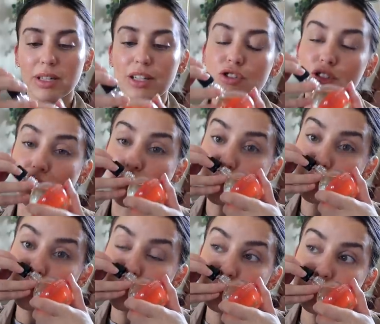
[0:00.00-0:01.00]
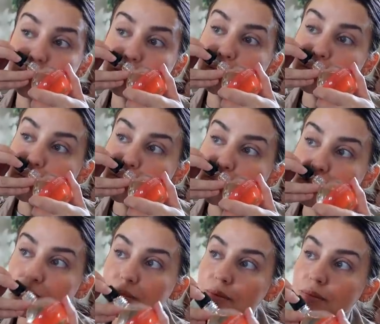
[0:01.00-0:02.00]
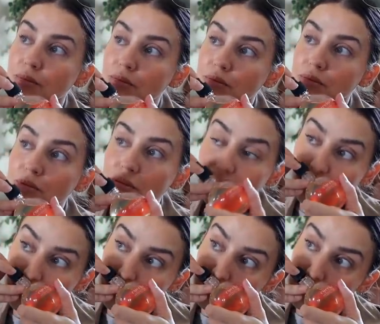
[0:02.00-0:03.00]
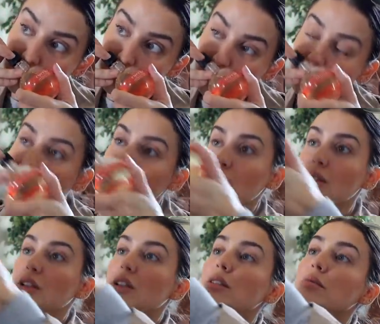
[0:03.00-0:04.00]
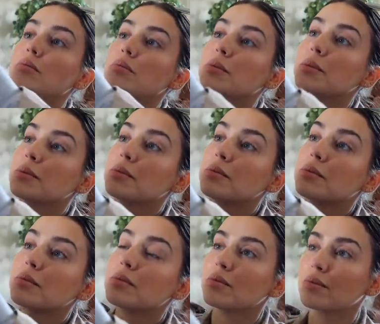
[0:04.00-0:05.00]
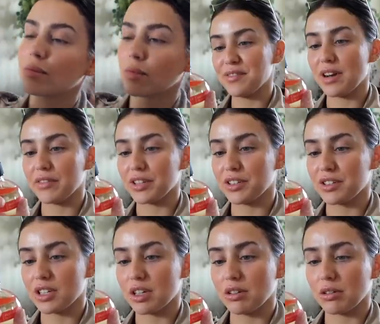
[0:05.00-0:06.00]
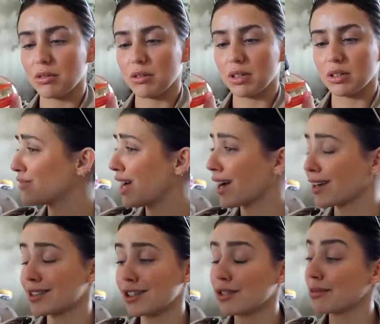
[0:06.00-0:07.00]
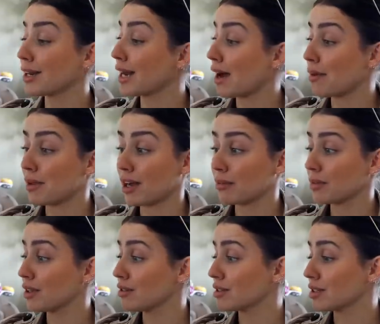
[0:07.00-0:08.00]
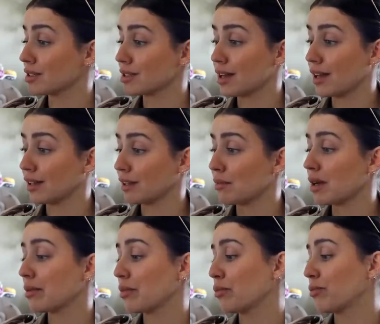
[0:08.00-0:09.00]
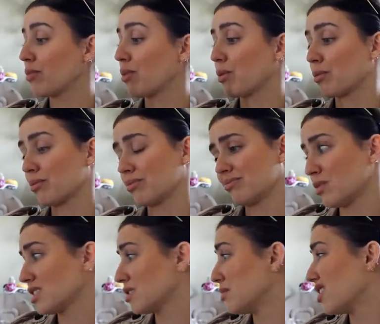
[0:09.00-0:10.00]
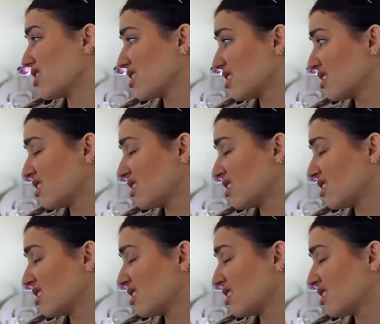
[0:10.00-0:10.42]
bean and sugar. Mm. That was slow. It was good. I've never used a cuticle oil. I can tell you right now, I'm not going to be using this daily. Maybe once a month.